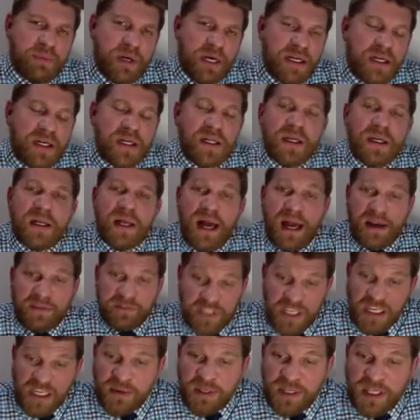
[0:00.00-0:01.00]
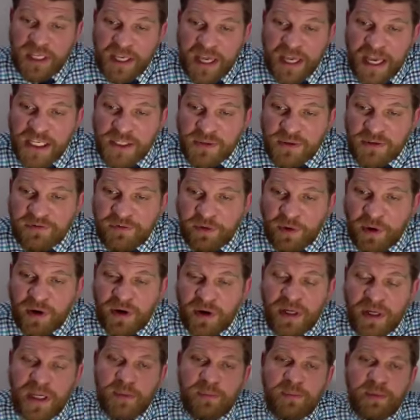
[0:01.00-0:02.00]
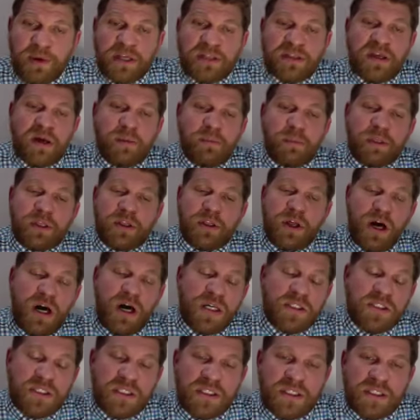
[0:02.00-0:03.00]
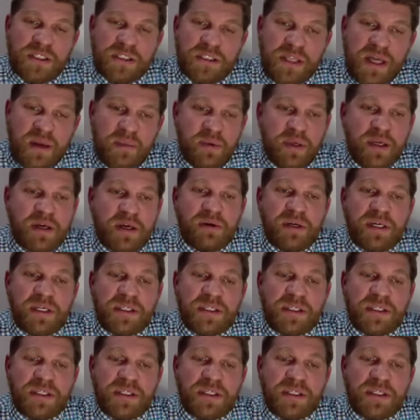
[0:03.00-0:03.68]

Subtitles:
But I've seen him in the cage before. He picked up a loss in his debut.